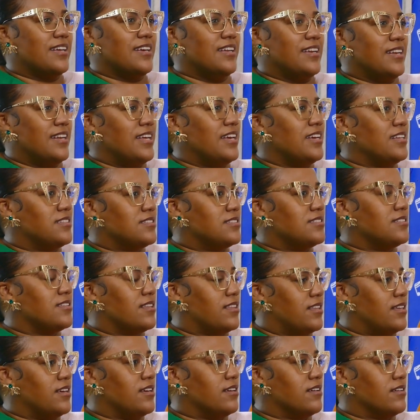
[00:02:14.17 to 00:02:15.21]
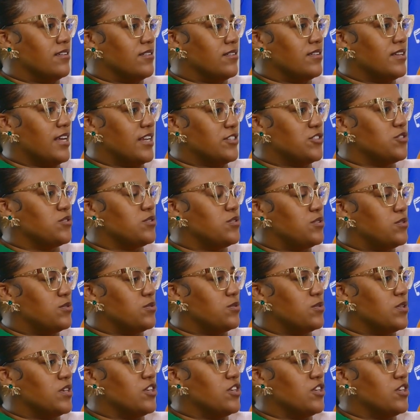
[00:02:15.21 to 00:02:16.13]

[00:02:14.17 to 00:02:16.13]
innate thing that you do.